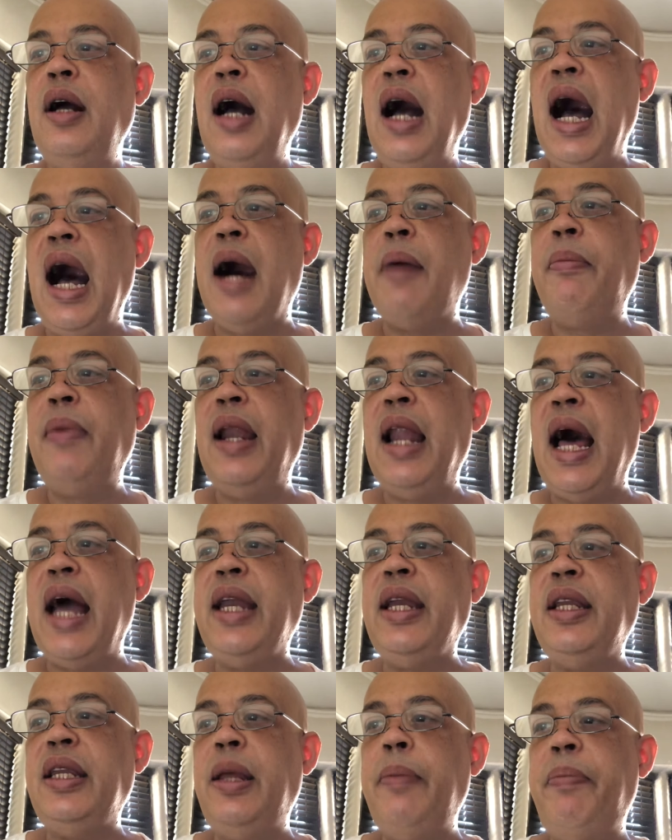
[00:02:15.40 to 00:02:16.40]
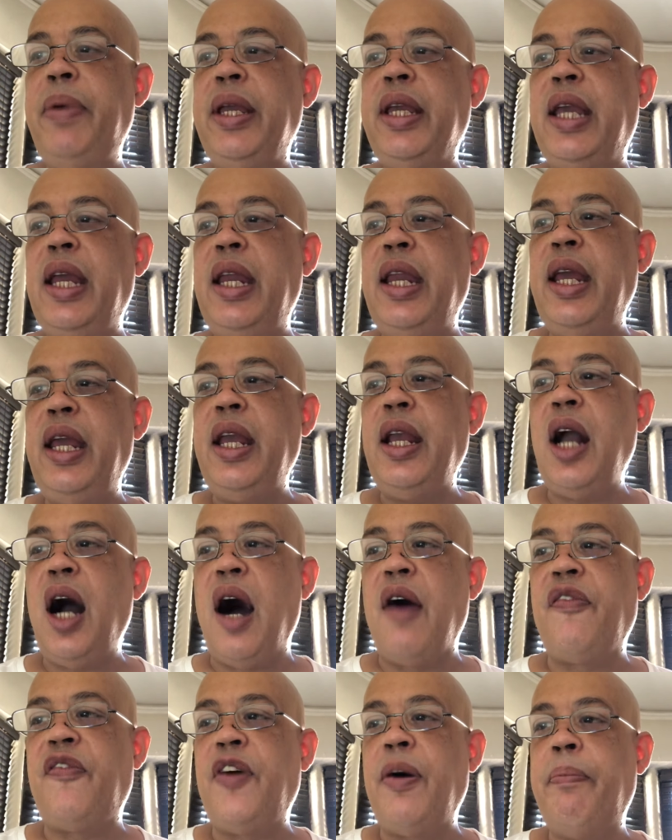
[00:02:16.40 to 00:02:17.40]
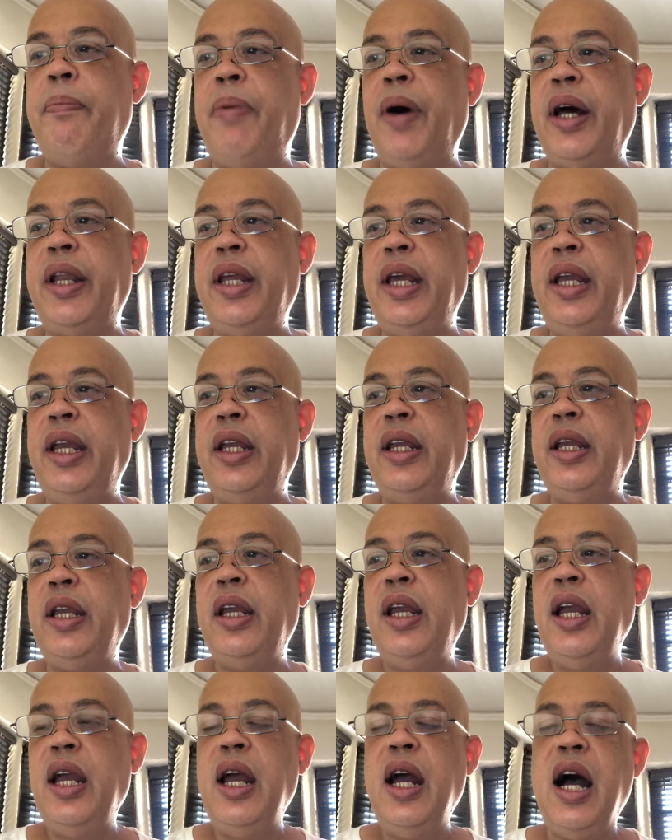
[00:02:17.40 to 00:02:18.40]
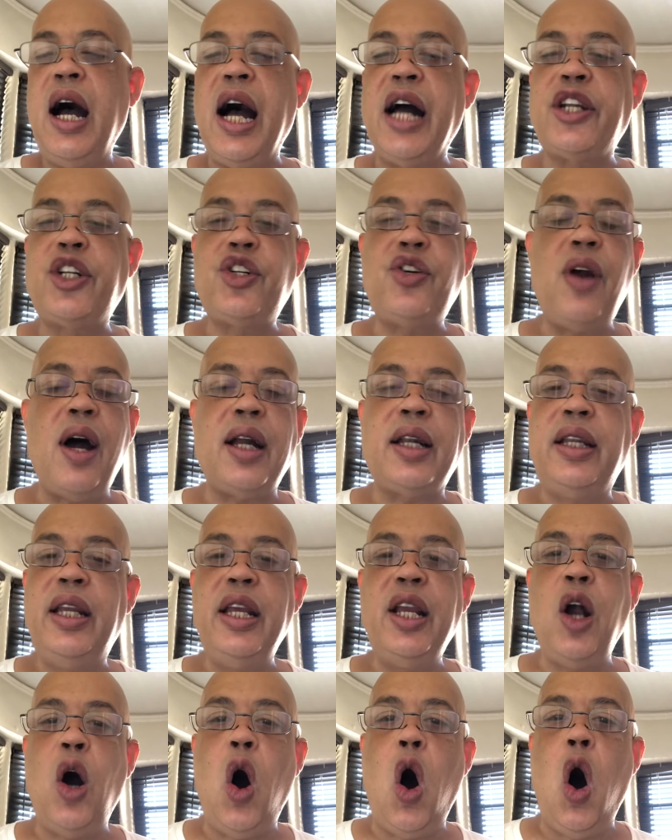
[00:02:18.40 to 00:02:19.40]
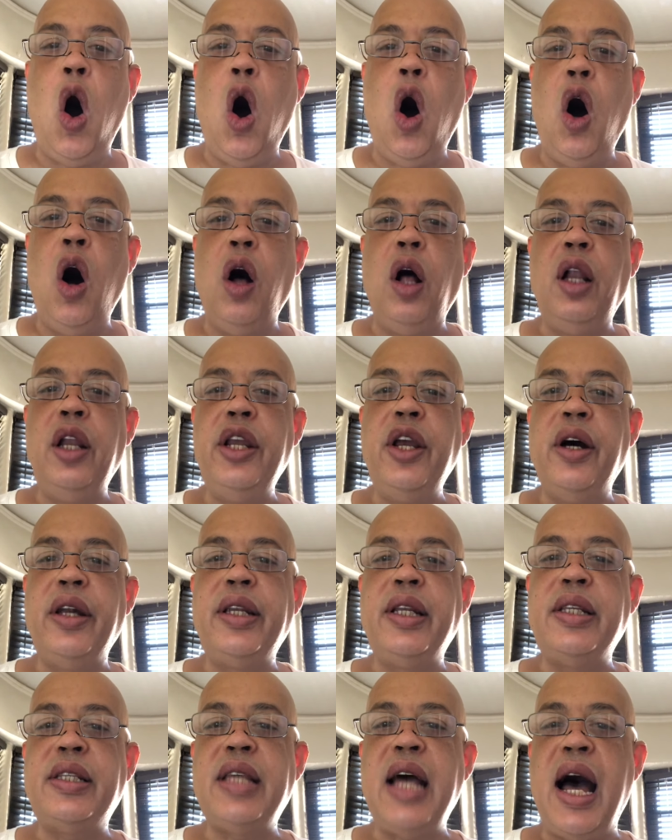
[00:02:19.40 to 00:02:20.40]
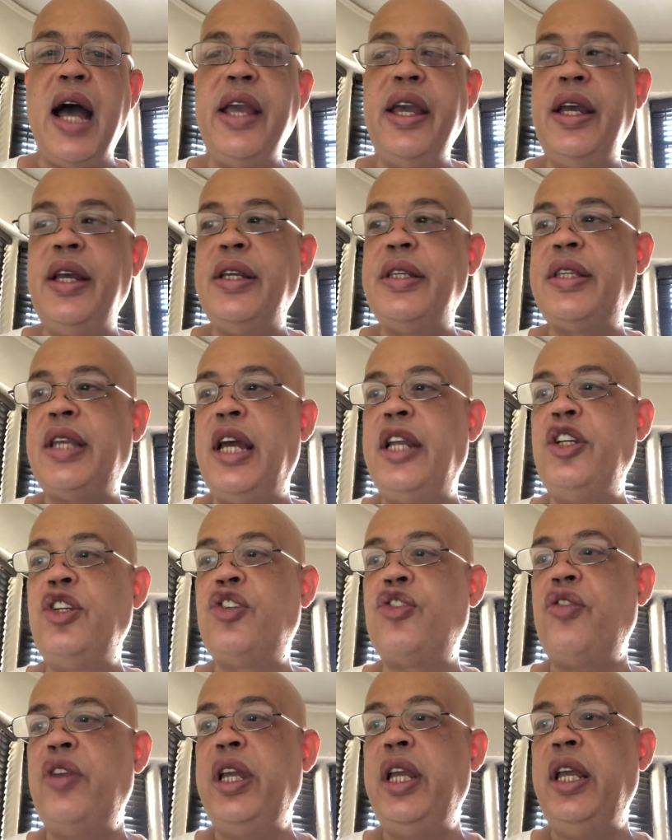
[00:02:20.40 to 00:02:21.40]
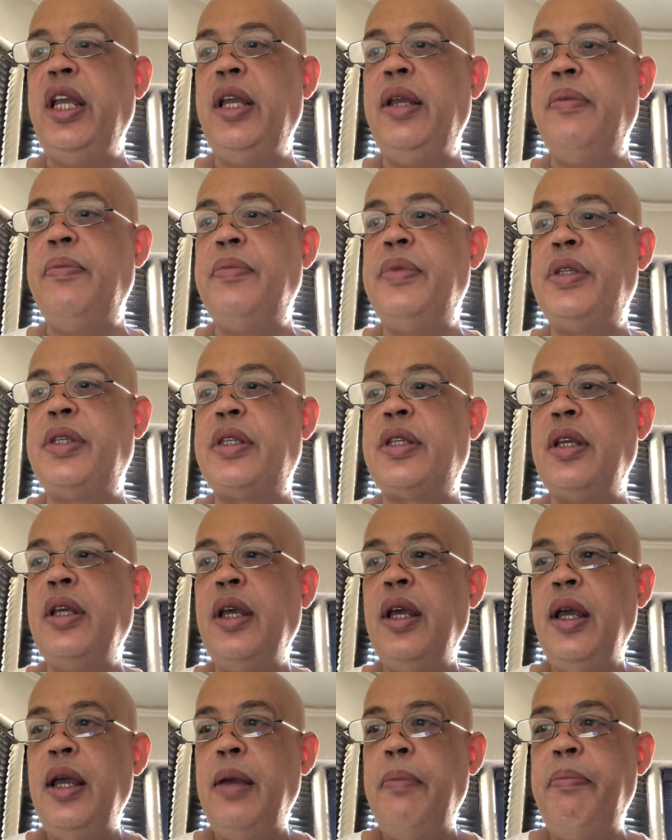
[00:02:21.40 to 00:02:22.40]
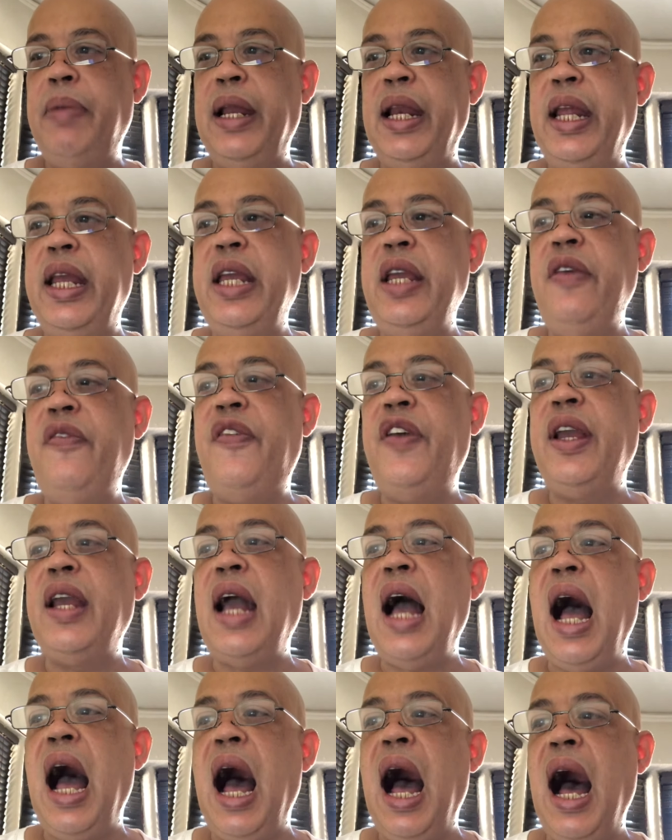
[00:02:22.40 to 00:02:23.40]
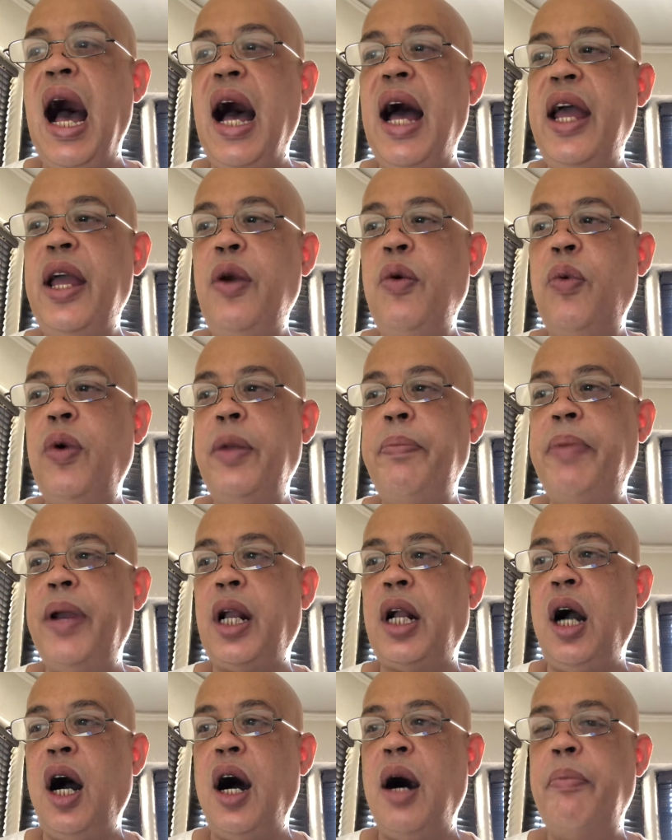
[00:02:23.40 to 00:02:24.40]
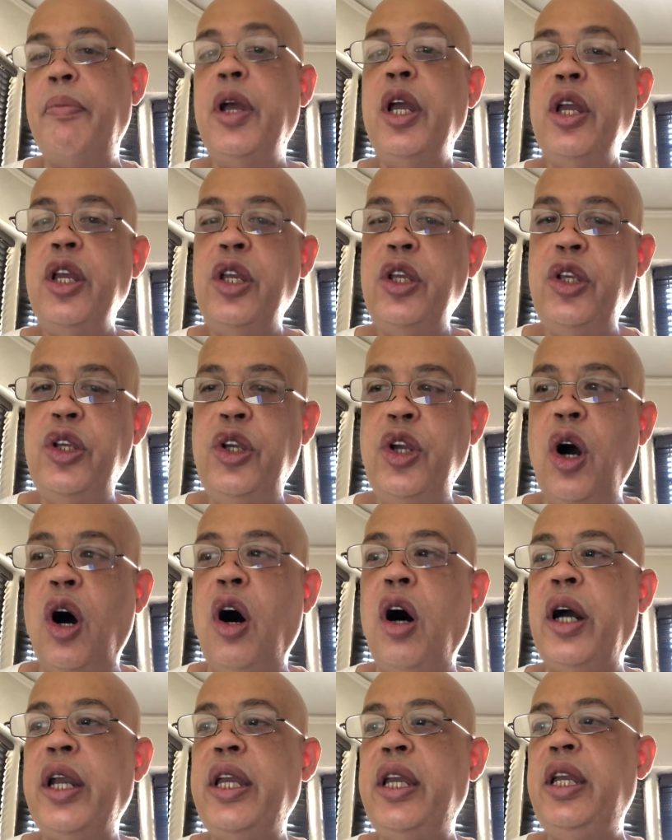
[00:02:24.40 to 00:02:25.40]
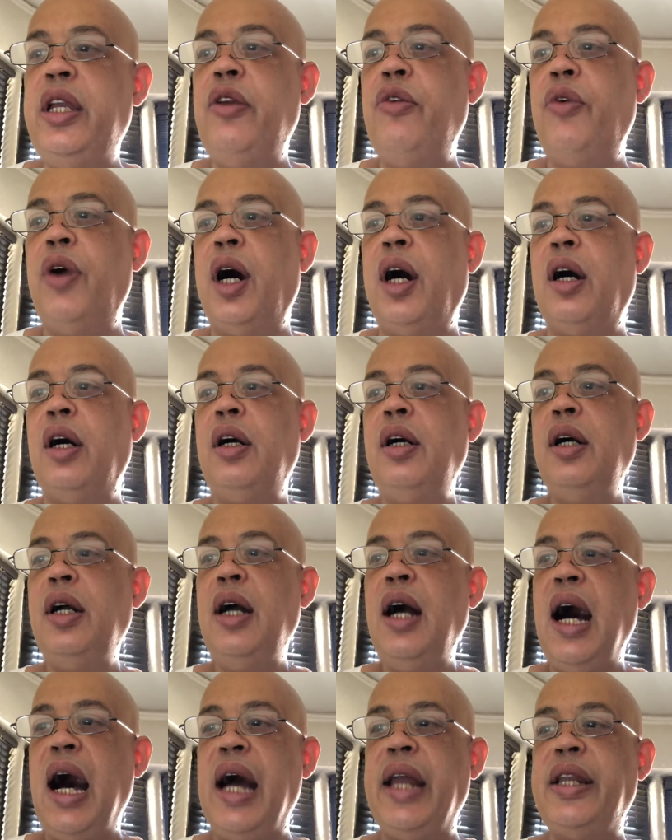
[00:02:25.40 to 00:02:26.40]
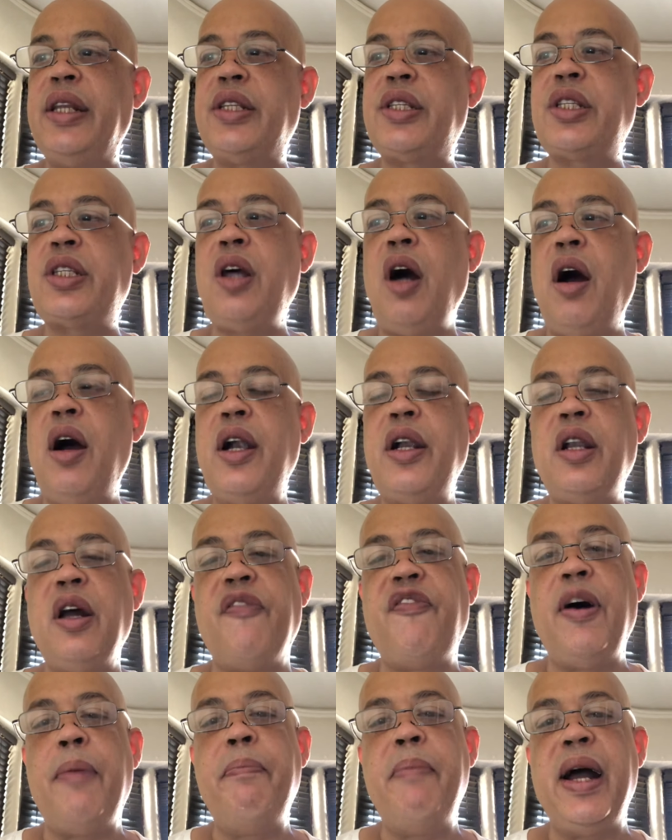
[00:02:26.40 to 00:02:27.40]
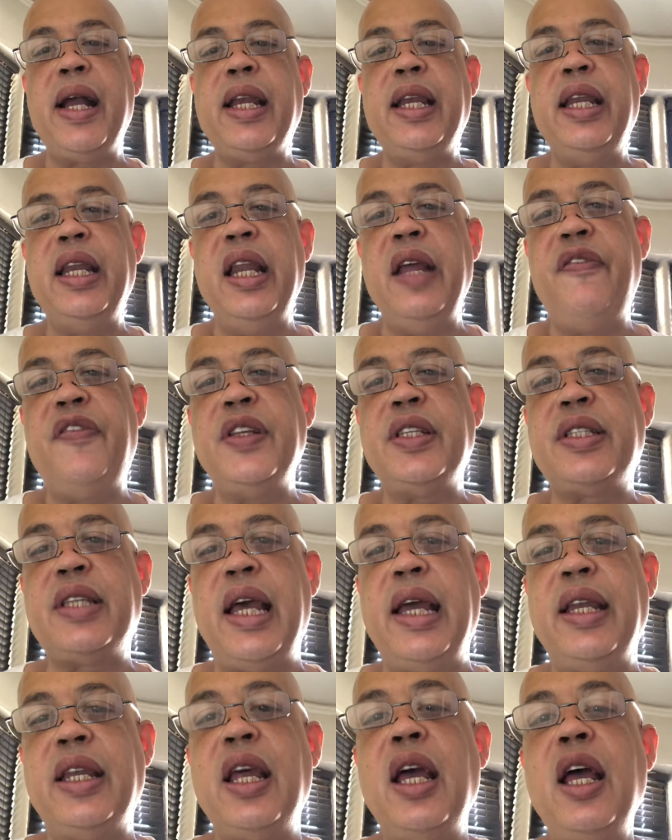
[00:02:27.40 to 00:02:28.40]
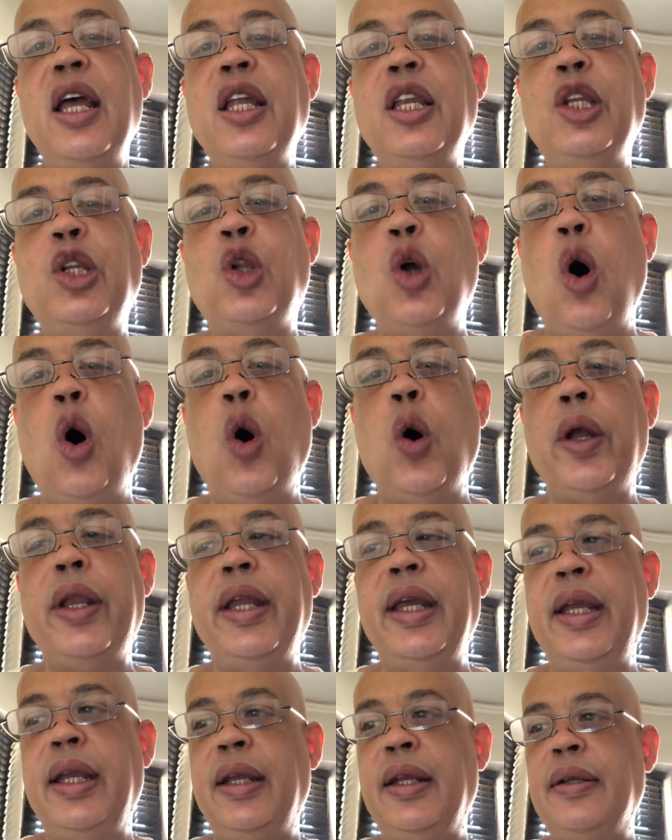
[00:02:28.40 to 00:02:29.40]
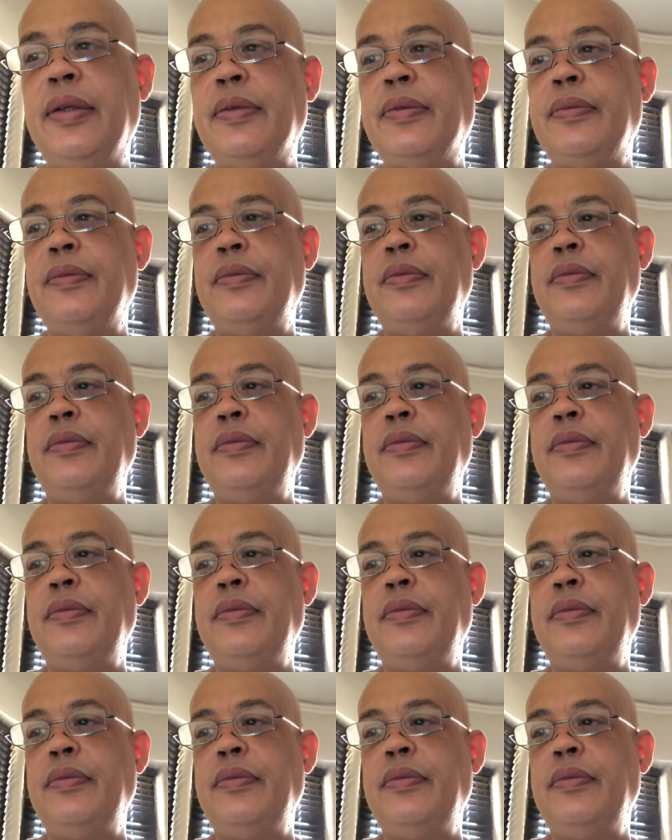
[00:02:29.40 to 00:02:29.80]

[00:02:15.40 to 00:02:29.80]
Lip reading: I'm like the beginning of a budding, attracting all your desires and dreams, believing I would become your hero at the start of a magnificent dawning.